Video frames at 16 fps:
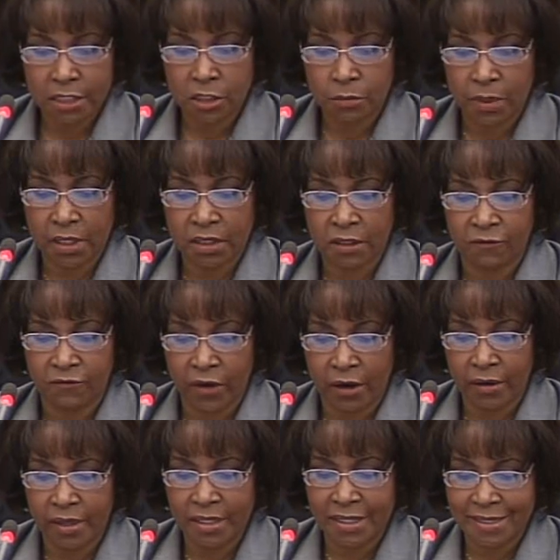not to be at the
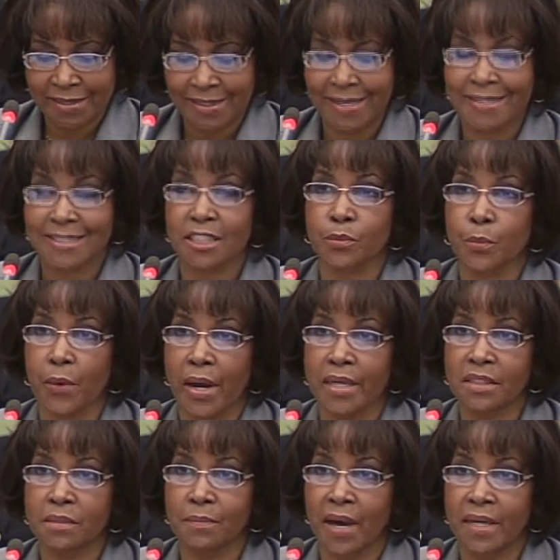very least
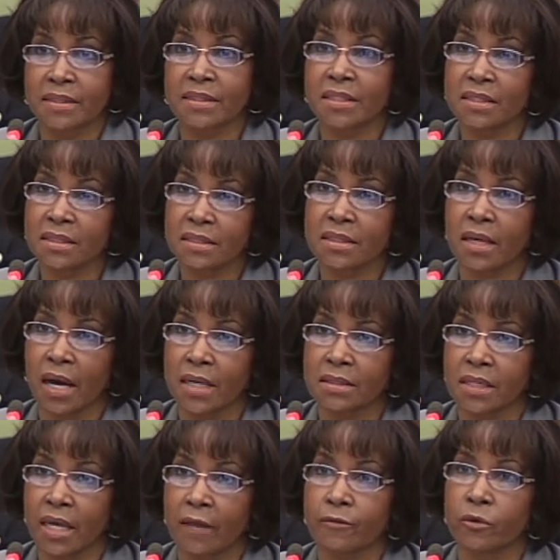express my
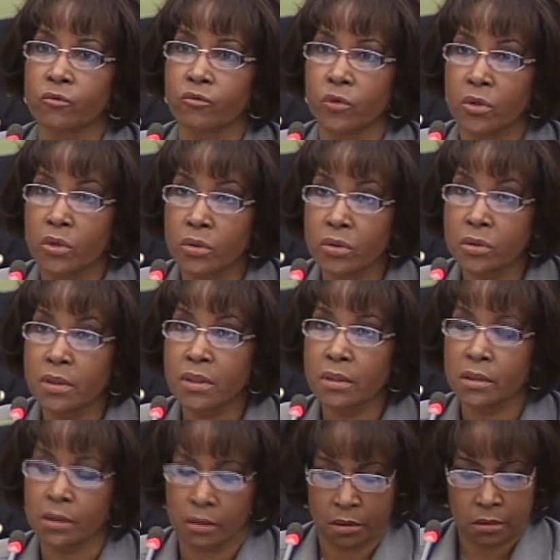disgust at the
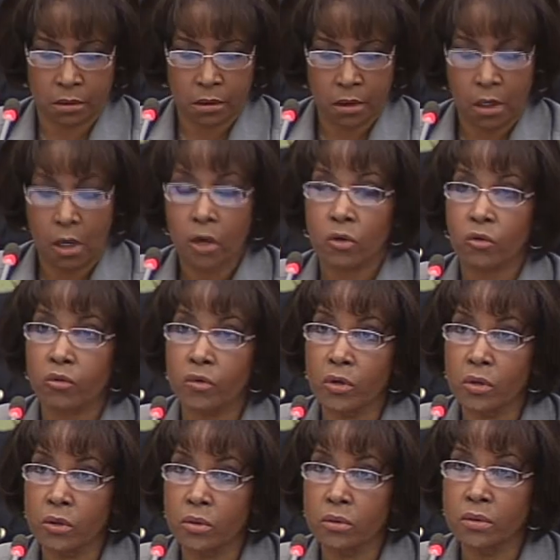rude,
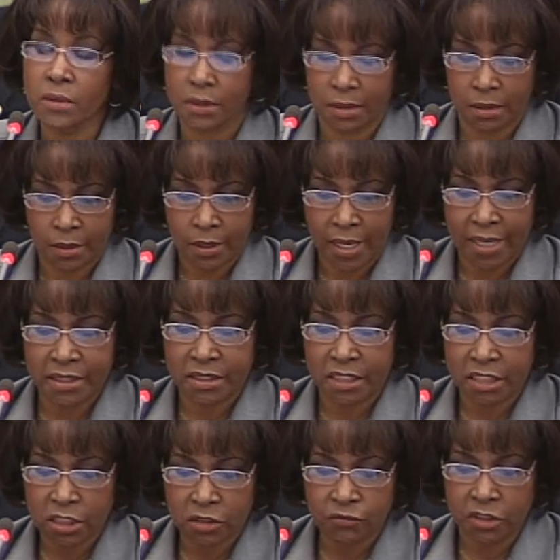crude, and
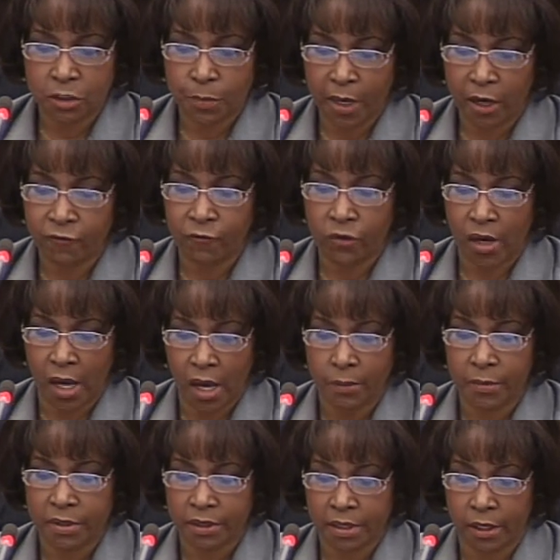disrespectful
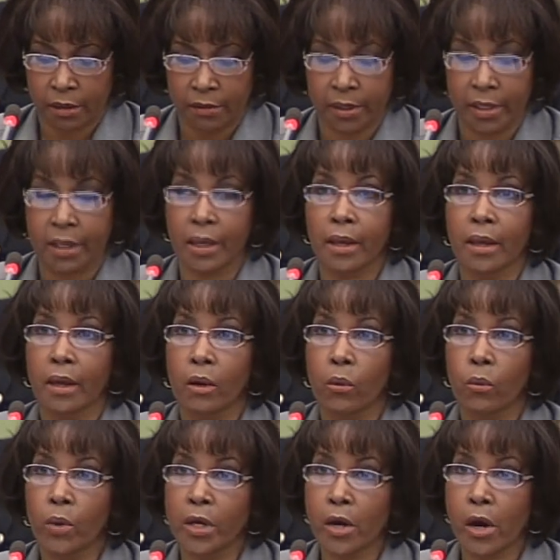commentary
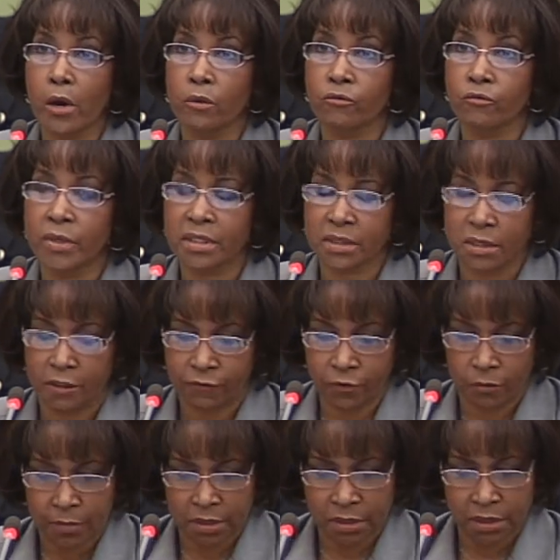we heard recently
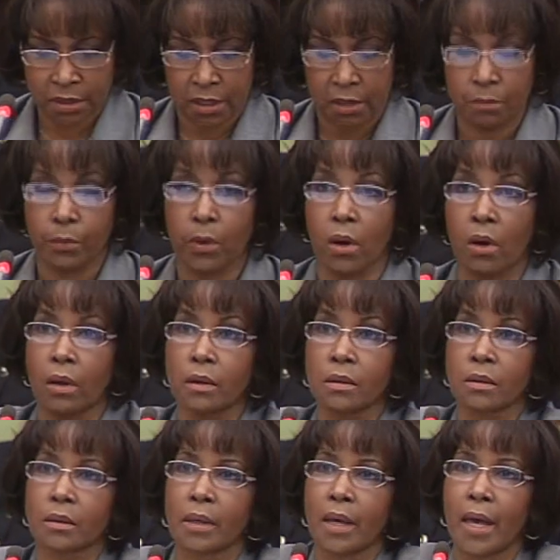from Mr. Limbaugh.